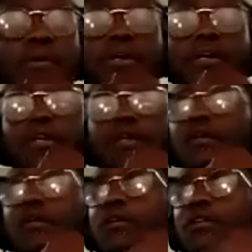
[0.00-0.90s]

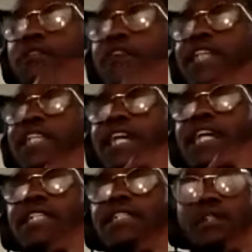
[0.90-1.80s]
in on the fact
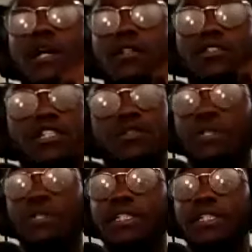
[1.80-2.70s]
that just
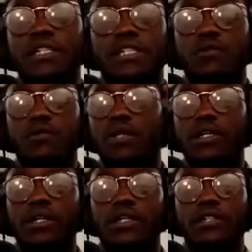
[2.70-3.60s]
recently this
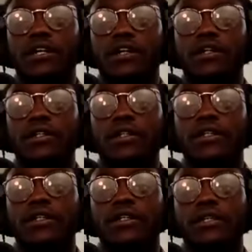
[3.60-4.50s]
week, it's
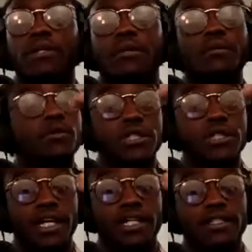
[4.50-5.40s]
currently September
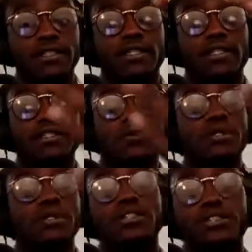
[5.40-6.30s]
22nd. And so
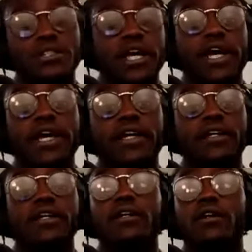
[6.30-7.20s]
yesterday
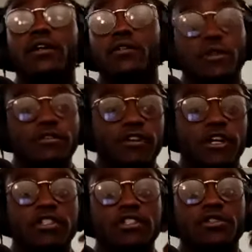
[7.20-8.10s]
on the
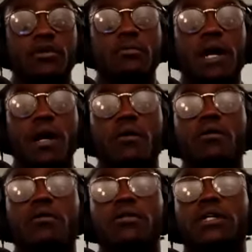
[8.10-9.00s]
21st, Jerome
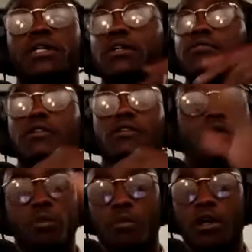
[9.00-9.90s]
Powell and the Federal
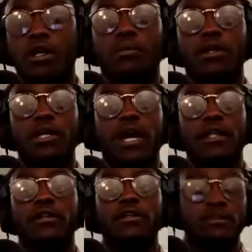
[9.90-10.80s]
Open Market Committee
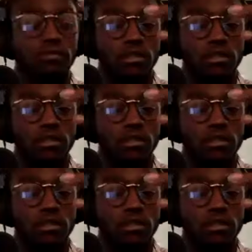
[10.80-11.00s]
had their